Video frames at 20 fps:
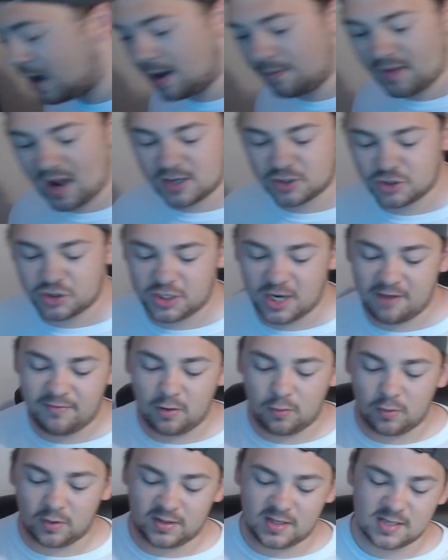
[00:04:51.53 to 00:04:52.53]
I'm not shaving
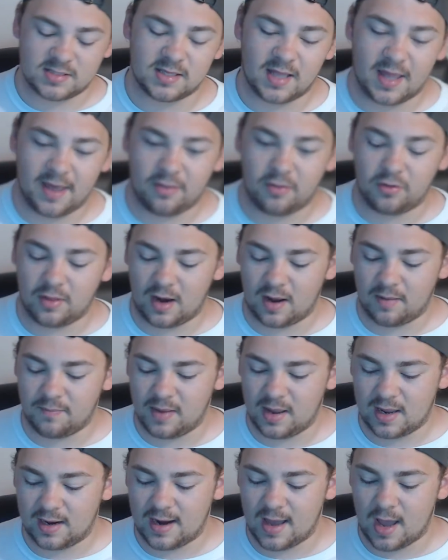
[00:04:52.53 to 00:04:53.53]
with this lather that I'm
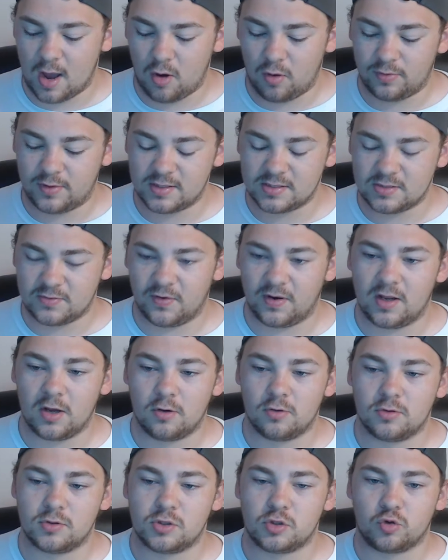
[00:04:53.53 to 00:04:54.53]
making now. This
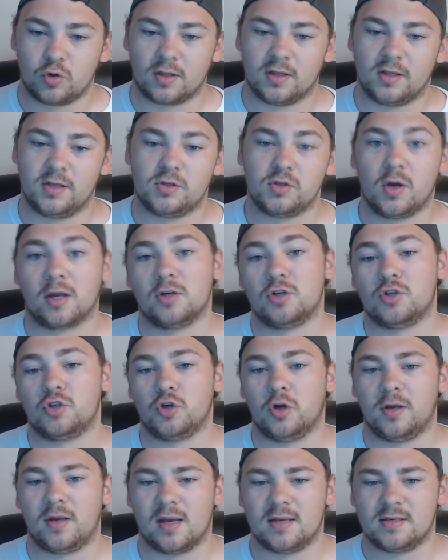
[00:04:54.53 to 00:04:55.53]
video is strictly so I can show
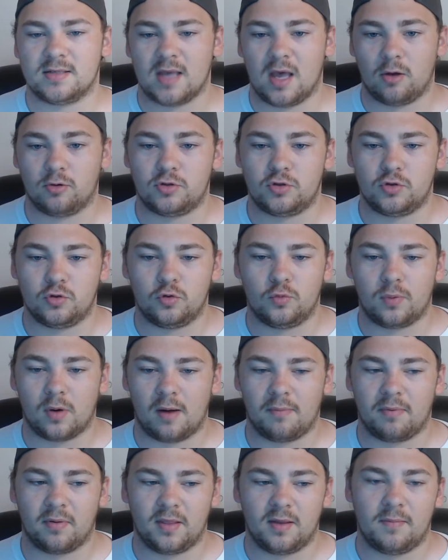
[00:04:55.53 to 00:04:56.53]
you guys how to
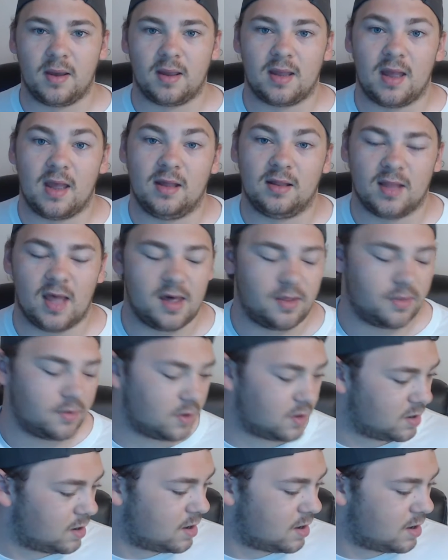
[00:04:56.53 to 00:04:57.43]
properly make a lather.